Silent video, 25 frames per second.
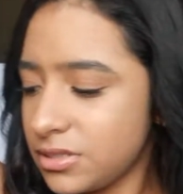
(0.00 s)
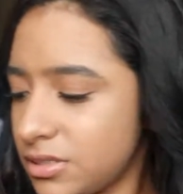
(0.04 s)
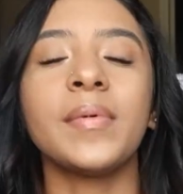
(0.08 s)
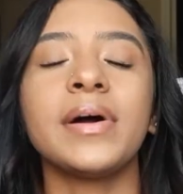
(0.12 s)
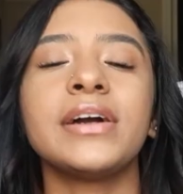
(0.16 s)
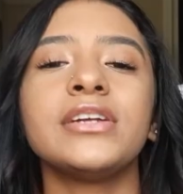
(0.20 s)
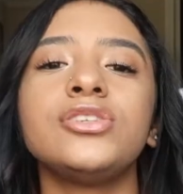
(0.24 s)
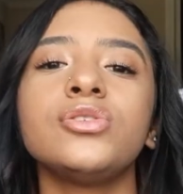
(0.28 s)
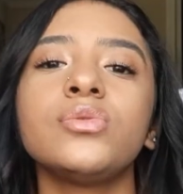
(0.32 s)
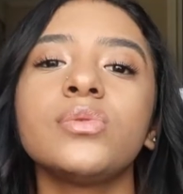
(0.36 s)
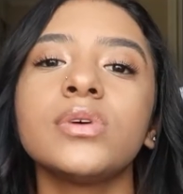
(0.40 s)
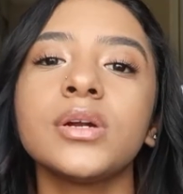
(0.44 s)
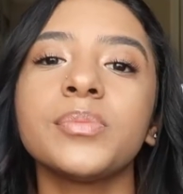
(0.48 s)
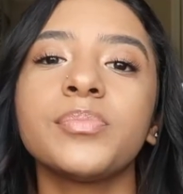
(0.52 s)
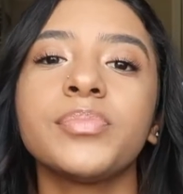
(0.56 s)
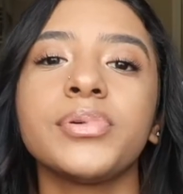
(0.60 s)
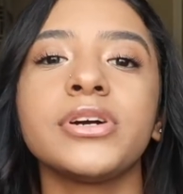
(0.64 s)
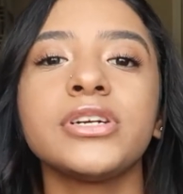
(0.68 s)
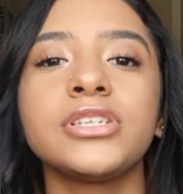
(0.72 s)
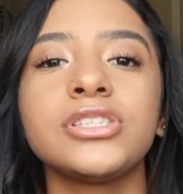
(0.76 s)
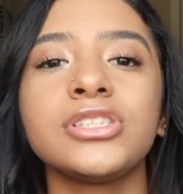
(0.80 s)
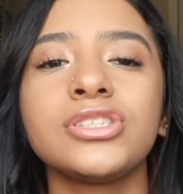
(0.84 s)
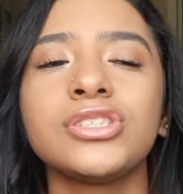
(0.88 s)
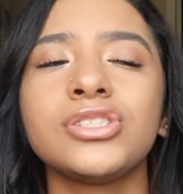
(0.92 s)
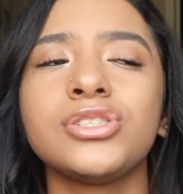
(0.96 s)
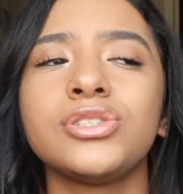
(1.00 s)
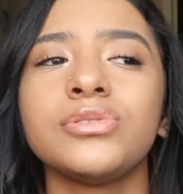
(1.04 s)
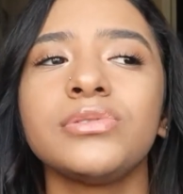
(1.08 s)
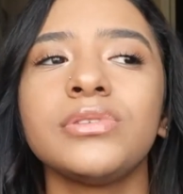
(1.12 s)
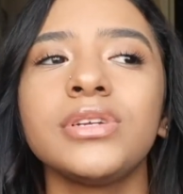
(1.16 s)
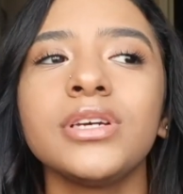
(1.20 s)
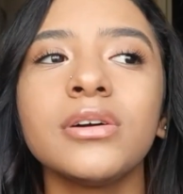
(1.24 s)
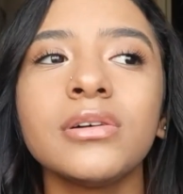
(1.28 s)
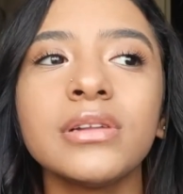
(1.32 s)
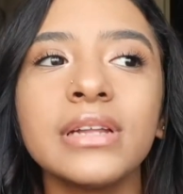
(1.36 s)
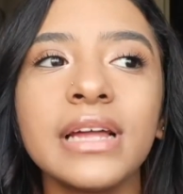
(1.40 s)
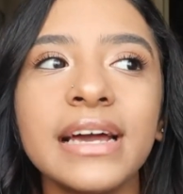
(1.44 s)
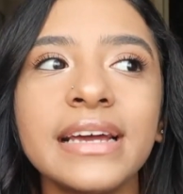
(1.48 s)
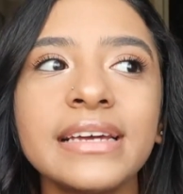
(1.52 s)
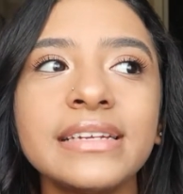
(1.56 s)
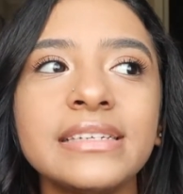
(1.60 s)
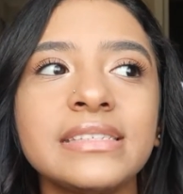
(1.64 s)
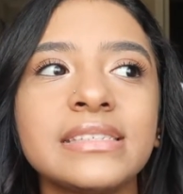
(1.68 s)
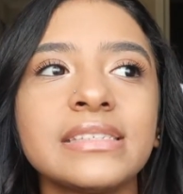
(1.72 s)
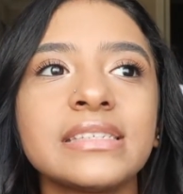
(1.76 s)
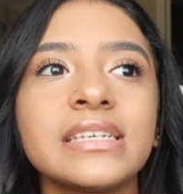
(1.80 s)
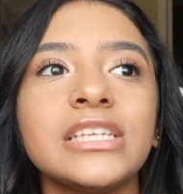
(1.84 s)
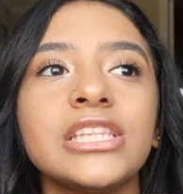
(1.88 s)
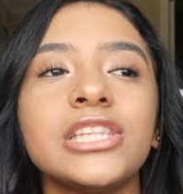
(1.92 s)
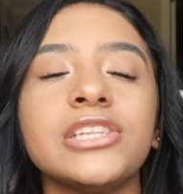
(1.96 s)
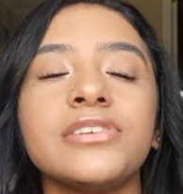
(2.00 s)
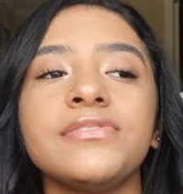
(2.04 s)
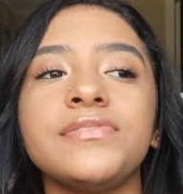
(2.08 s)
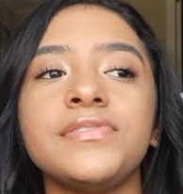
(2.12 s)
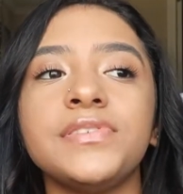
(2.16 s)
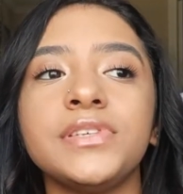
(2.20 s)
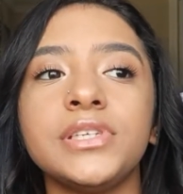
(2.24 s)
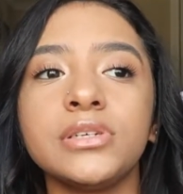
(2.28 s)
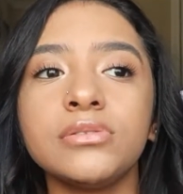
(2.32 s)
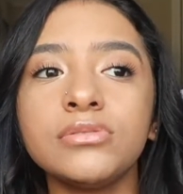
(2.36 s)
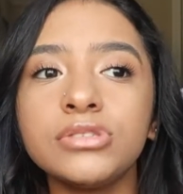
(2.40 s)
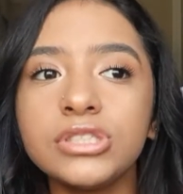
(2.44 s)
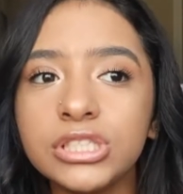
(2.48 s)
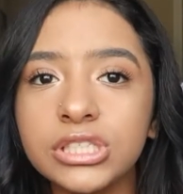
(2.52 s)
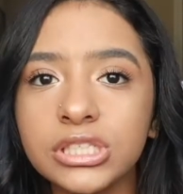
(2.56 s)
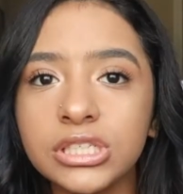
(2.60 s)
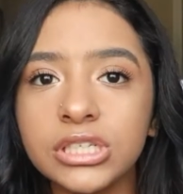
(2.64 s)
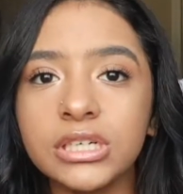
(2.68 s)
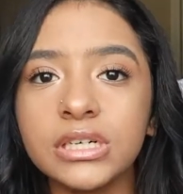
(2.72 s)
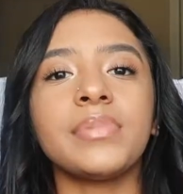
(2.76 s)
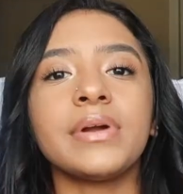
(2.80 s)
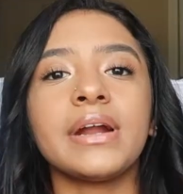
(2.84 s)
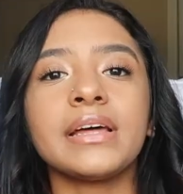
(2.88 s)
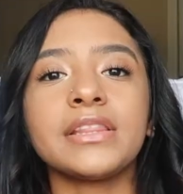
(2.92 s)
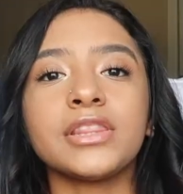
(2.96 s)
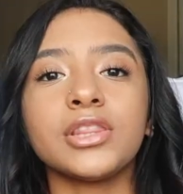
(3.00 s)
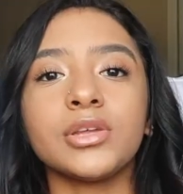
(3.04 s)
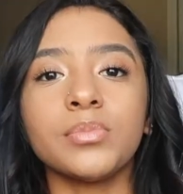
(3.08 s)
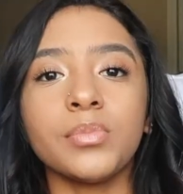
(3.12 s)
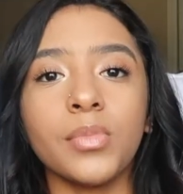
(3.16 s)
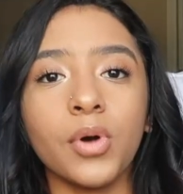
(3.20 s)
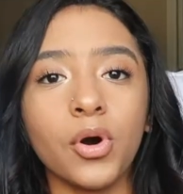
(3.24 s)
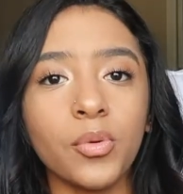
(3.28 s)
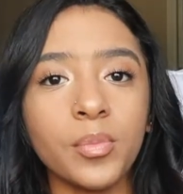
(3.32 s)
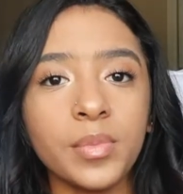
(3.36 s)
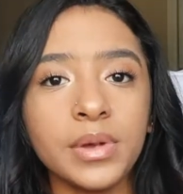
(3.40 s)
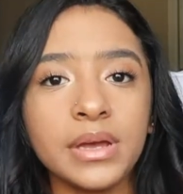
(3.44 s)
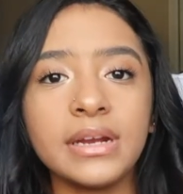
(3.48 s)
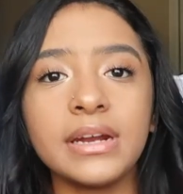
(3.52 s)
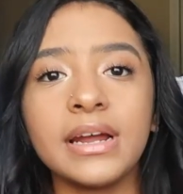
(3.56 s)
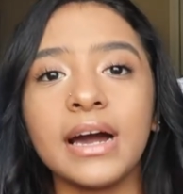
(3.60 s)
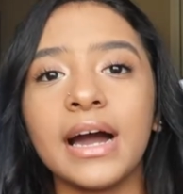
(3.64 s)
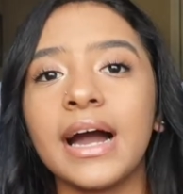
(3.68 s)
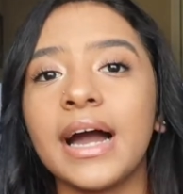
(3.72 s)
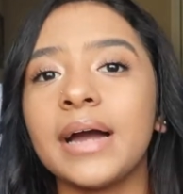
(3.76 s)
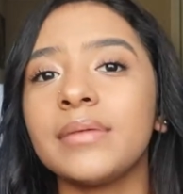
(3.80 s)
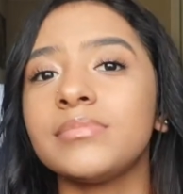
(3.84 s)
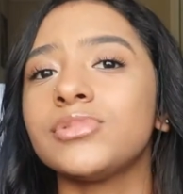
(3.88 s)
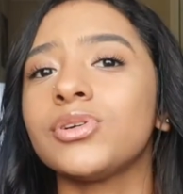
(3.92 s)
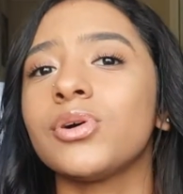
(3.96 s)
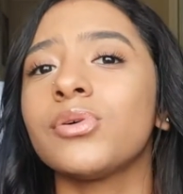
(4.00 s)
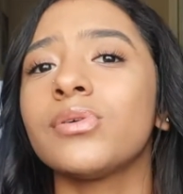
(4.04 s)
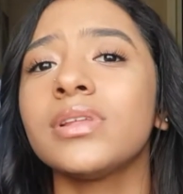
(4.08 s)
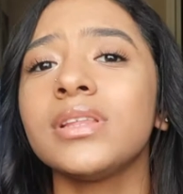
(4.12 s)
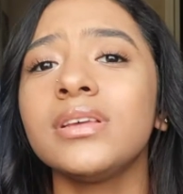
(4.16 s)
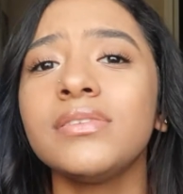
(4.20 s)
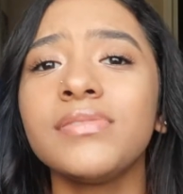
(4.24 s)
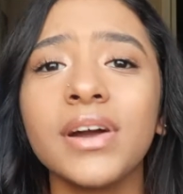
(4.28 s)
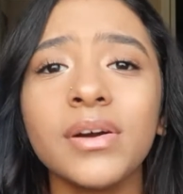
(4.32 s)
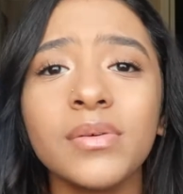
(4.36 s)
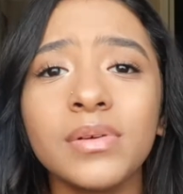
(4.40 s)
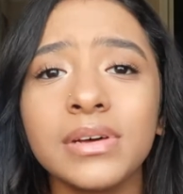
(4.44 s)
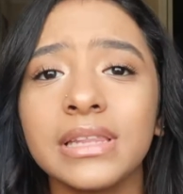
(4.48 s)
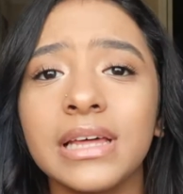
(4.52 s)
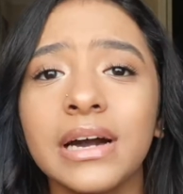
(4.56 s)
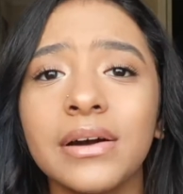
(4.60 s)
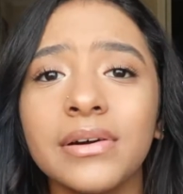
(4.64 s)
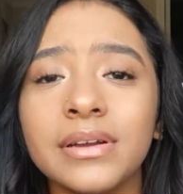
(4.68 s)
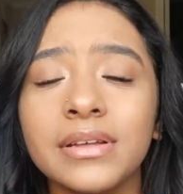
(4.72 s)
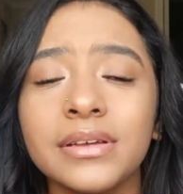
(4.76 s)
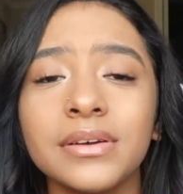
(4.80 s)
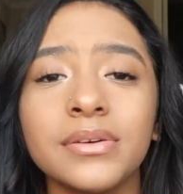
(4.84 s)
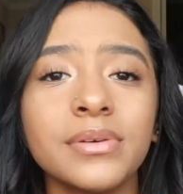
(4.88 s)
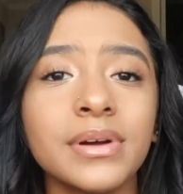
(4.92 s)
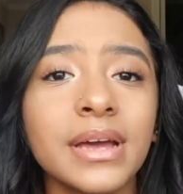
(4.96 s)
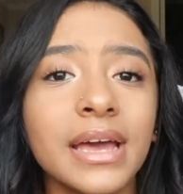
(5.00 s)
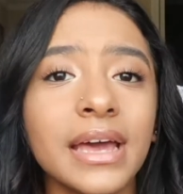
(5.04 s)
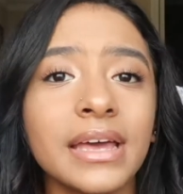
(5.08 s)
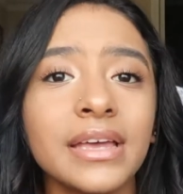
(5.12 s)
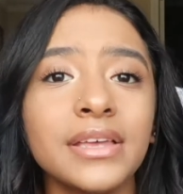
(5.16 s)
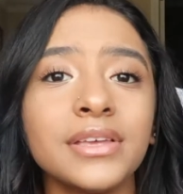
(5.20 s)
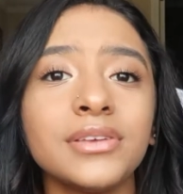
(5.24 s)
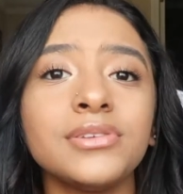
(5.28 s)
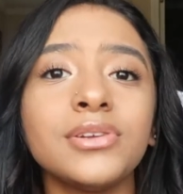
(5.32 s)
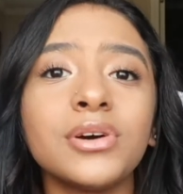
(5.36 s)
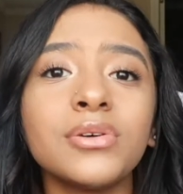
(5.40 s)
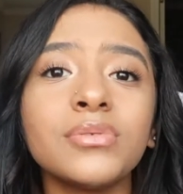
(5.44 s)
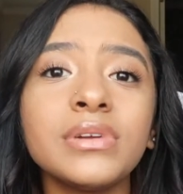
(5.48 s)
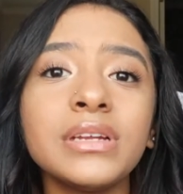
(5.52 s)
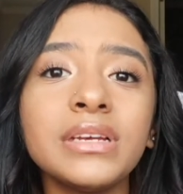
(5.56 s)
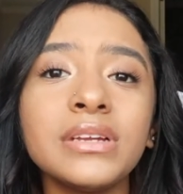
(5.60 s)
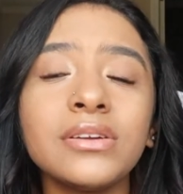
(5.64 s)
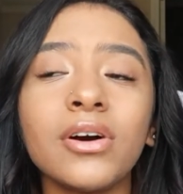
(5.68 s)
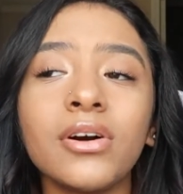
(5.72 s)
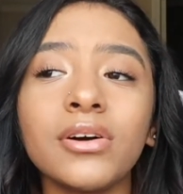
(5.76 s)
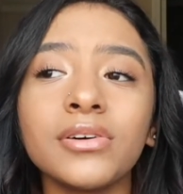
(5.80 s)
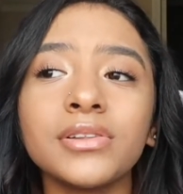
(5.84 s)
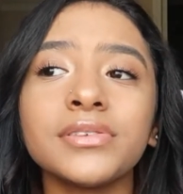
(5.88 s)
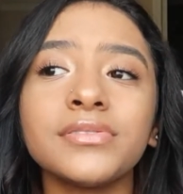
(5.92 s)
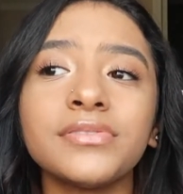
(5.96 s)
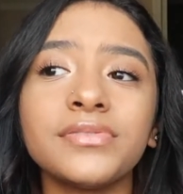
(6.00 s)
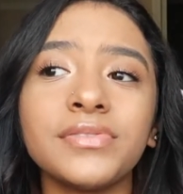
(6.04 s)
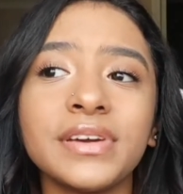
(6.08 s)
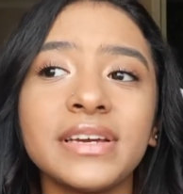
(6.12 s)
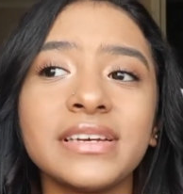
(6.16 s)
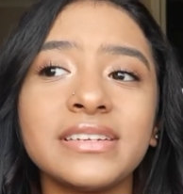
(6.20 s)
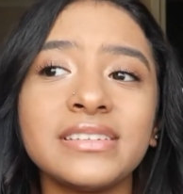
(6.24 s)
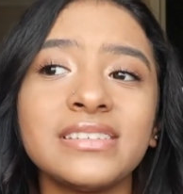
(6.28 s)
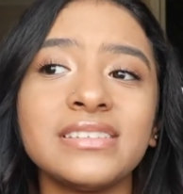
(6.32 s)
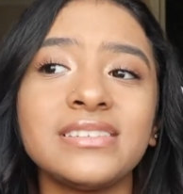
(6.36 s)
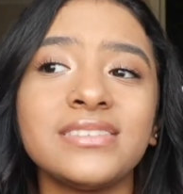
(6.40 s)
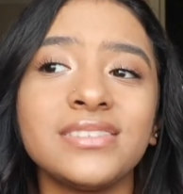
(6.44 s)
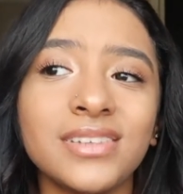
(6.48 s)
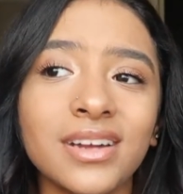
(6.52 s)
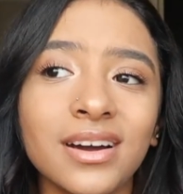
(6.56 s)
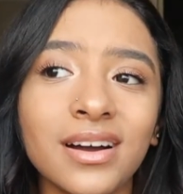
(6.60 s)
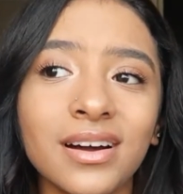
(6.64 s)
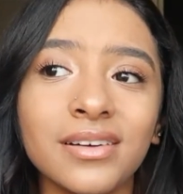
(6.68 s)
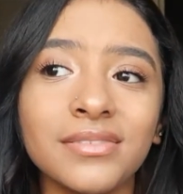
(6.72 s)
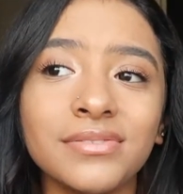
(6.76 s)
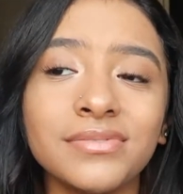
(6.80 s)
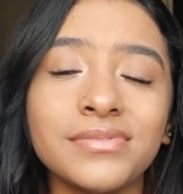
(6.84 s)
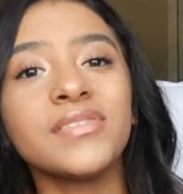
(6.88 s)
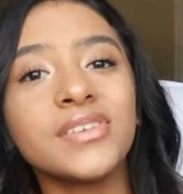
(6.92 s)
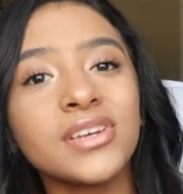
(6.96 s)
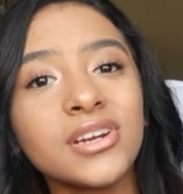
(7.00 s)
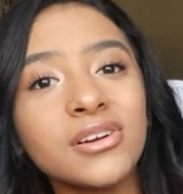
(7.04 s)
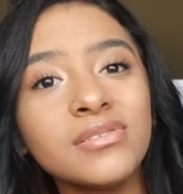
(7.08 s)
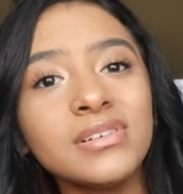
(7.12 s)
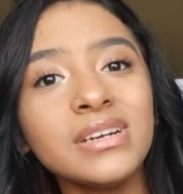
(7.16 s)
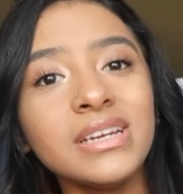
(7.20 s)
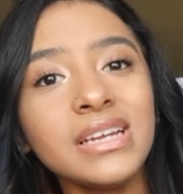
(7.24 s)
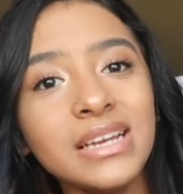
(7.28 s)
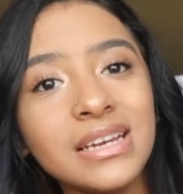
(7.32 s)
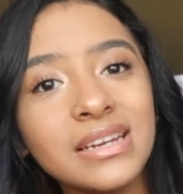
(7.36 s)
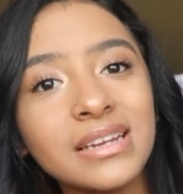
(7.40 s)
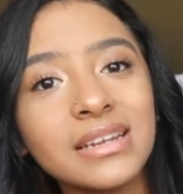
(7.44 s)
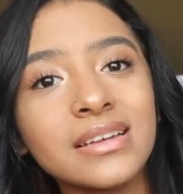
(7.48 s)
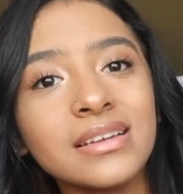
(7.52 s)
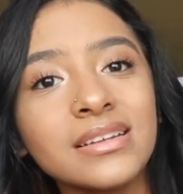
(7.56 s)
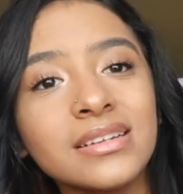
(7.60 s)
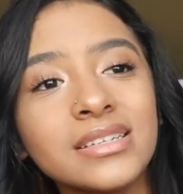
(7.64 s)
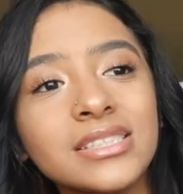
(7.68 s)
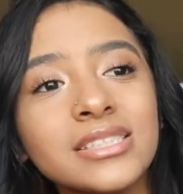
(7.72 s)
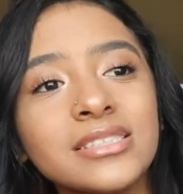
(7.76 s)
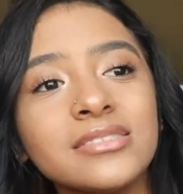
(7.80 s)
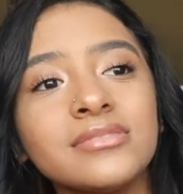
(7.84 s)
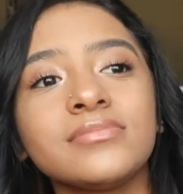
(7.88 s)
I do want to purchase studio lights in the future, but at the moment, I'm totally fine without it, okay? You don't need all the fancy stuff. If you don't need it,